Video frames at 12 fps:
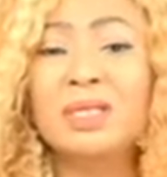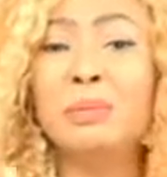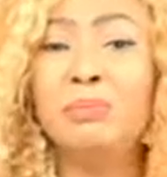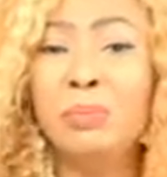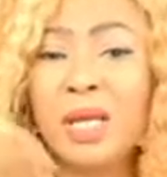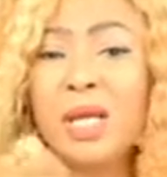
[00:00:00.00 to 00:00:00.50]
the
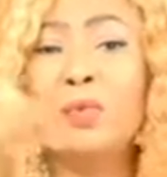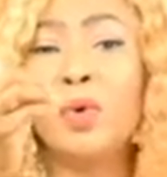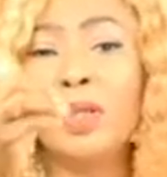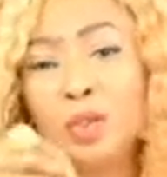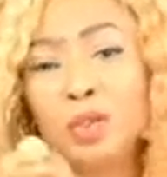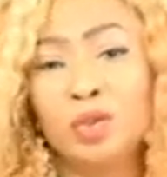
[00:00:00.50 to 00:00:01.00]
minute
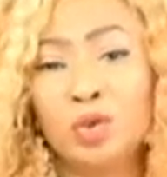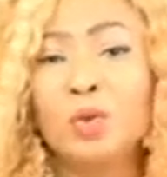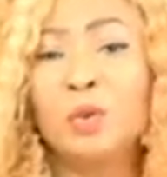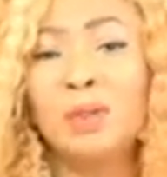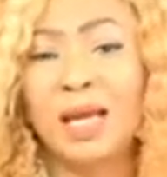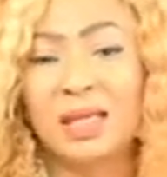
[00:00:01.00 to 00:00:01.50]
we don't
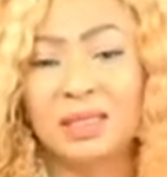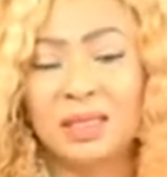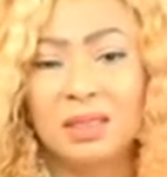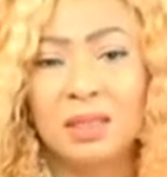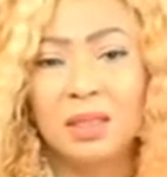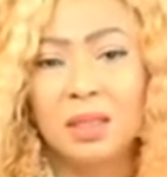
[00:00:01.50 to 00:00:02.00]
do
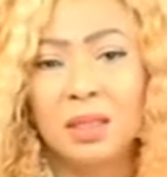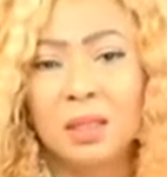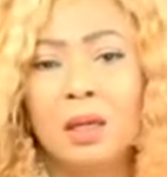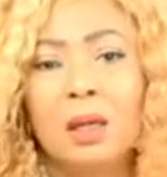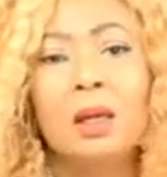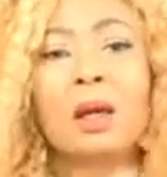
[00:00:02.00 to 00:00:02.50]
that,
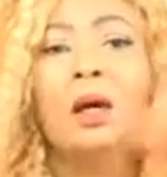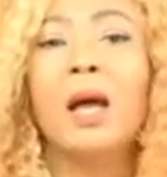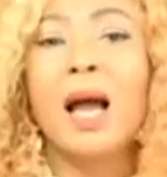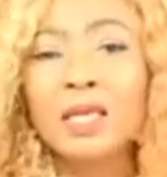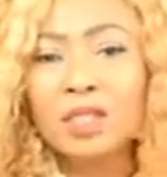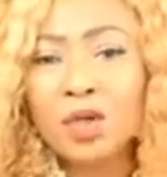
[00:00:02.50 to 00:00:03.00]

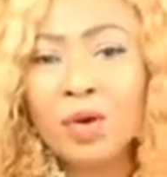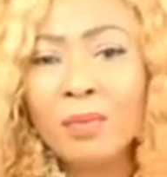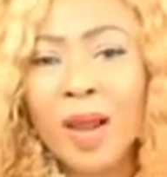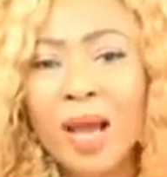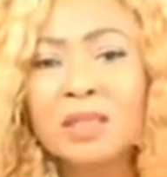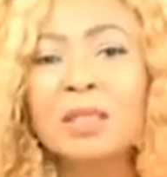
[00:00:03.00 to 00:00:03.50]
as
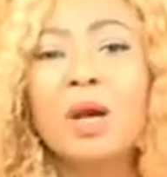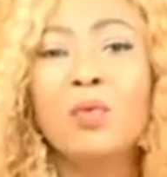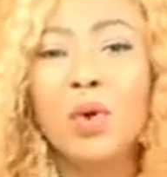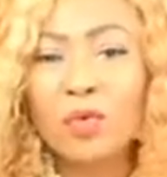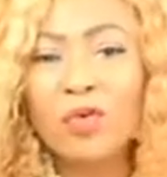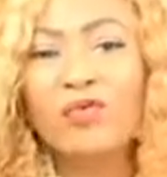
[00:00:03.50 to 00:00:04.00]
humans,
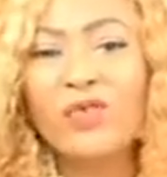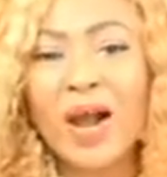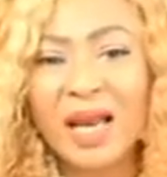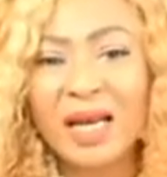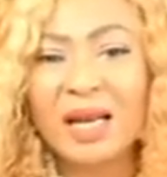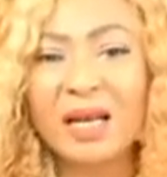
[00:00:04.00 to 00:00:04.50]
we will
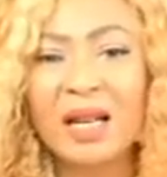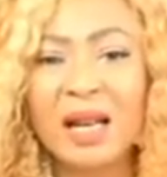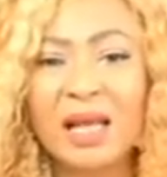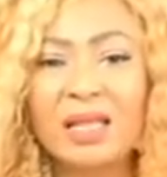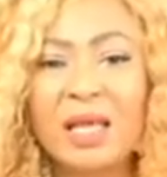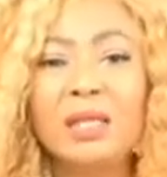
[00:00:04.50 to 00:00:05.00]
find
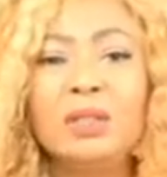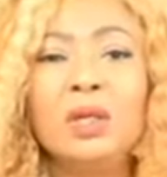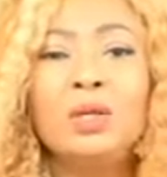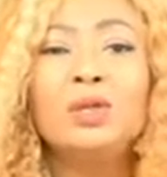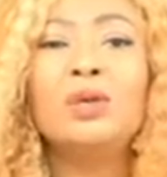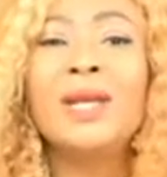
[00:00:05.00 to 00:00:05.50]
another thing
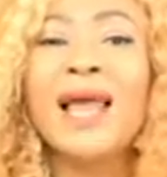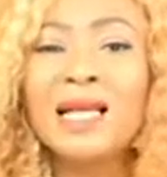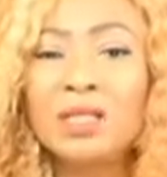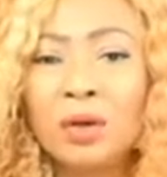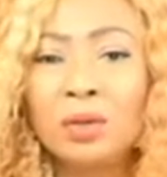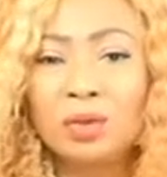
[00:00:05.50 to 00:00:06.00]
to
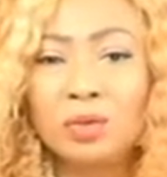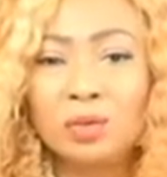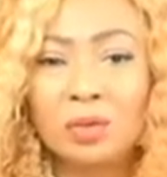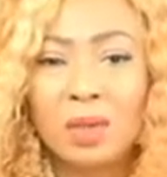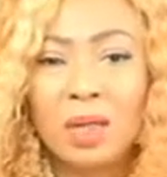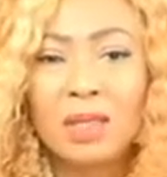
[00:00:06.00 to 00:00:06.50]
latch onto
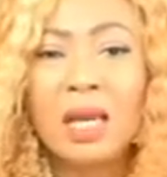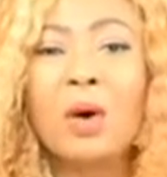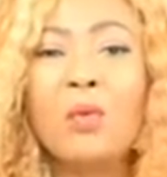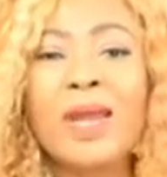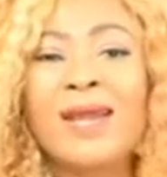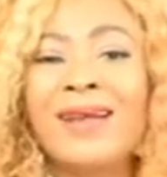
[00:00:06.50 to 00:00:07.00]

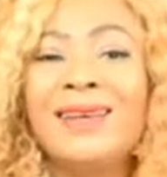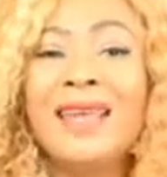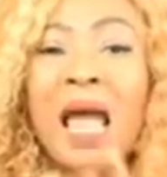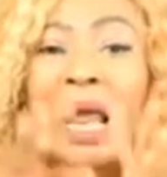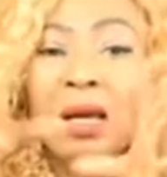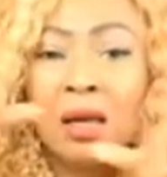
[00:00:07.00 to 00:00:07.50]
that we can
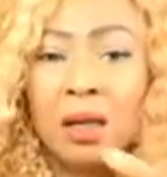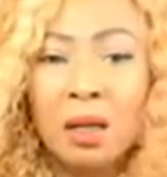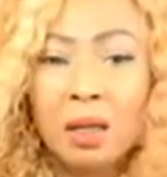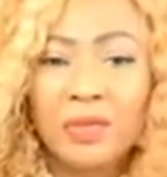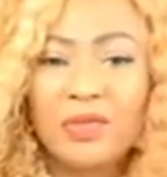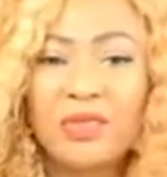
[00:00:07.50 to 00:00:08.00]
then
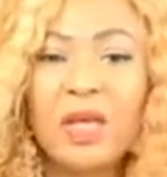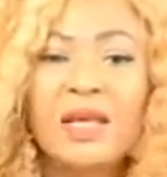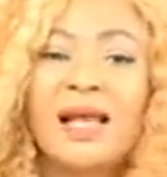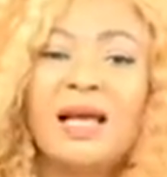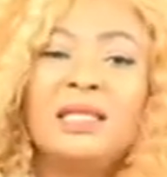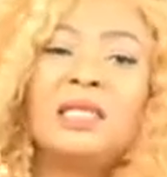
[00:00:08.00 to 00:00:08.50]

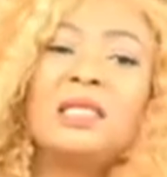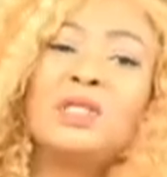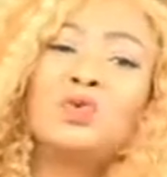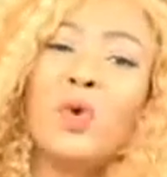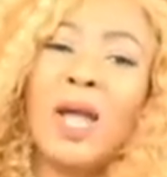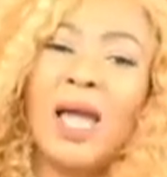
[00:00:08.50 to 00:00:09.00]
think that this
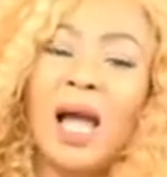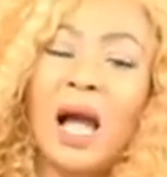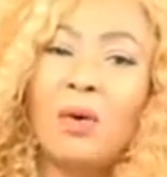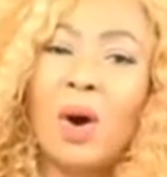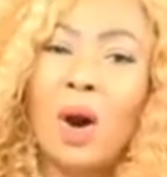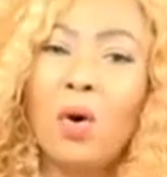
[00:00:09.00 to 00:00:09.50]
is where
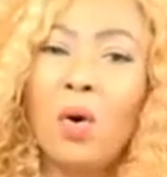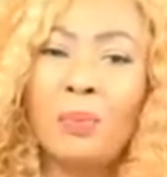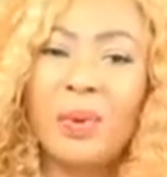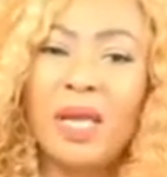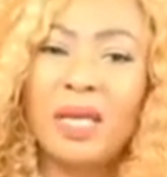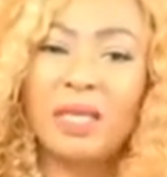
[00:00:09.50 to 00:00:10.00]
our
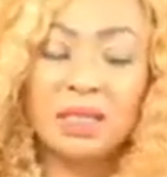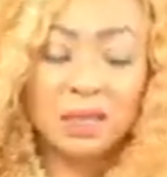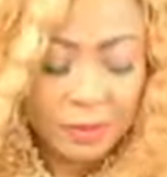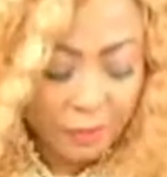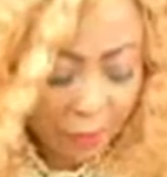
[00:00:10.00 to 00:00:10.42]
hope is.